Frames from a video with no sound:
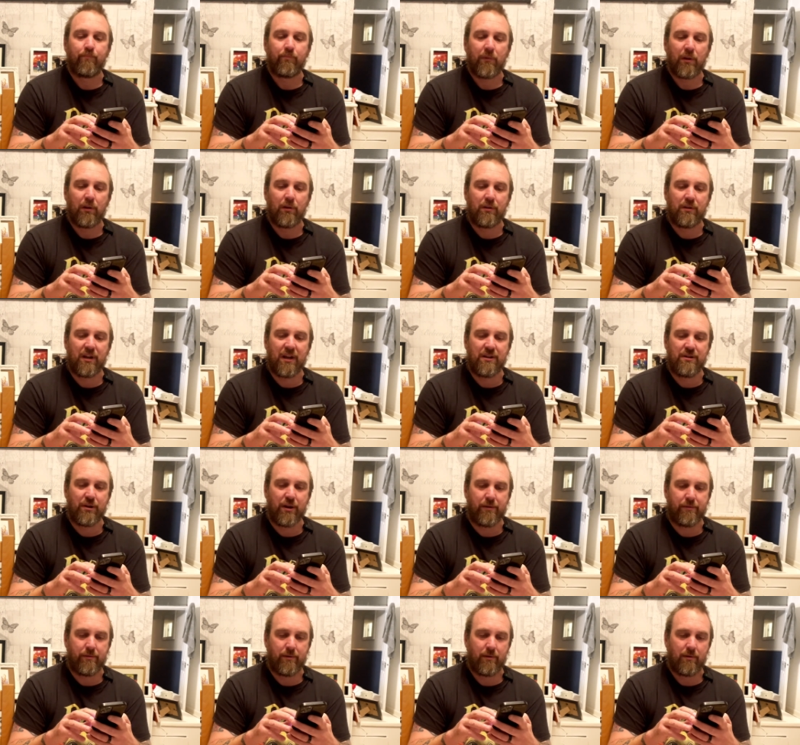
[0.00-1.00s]

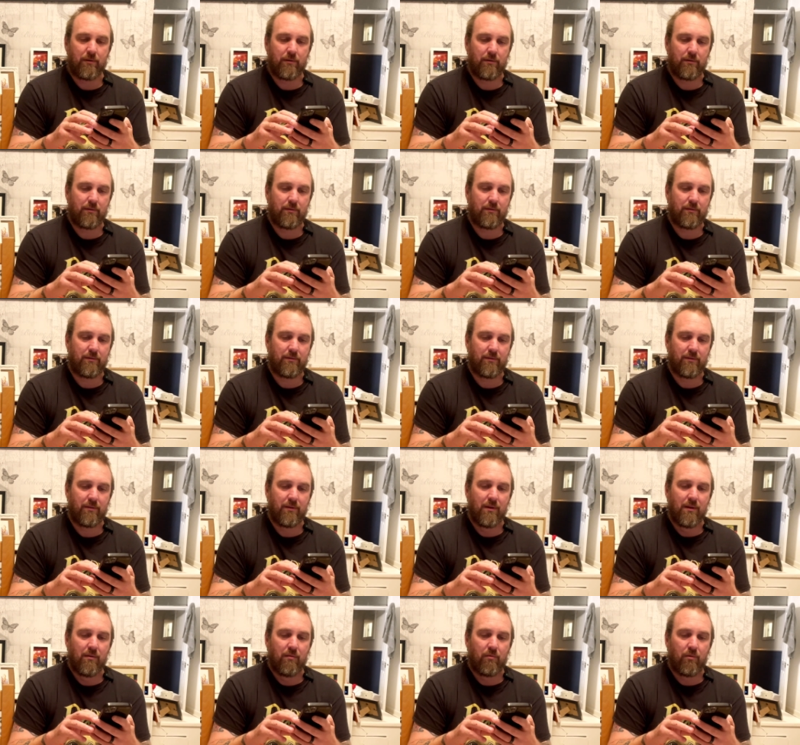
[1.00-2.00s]
Continue.
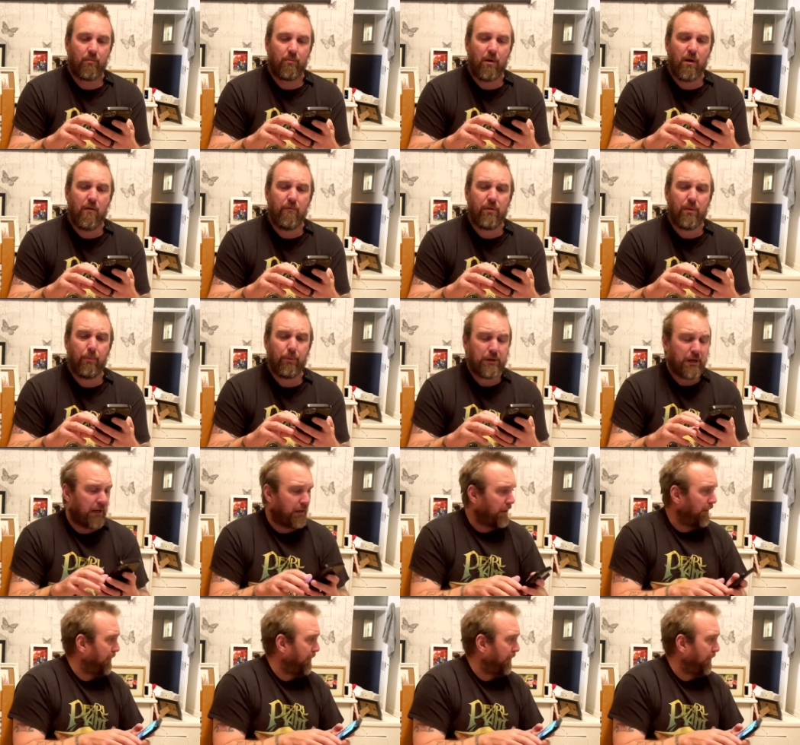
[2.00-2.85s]
Remove the protective